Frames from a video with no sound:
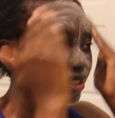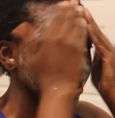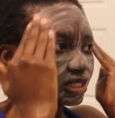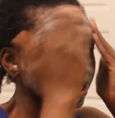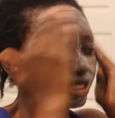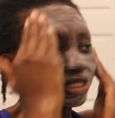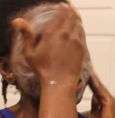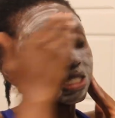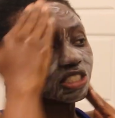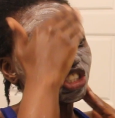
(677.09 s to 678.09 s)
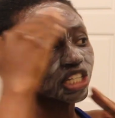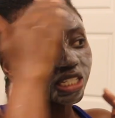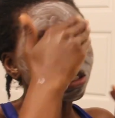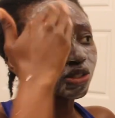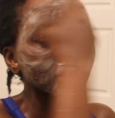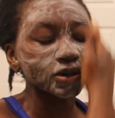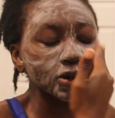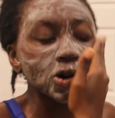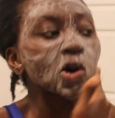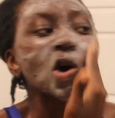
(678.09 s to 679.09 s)
This is
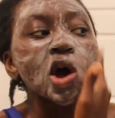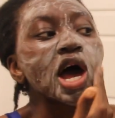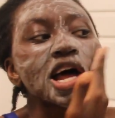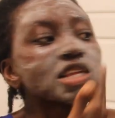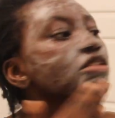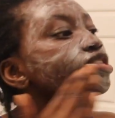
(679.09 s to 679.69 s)
gentle and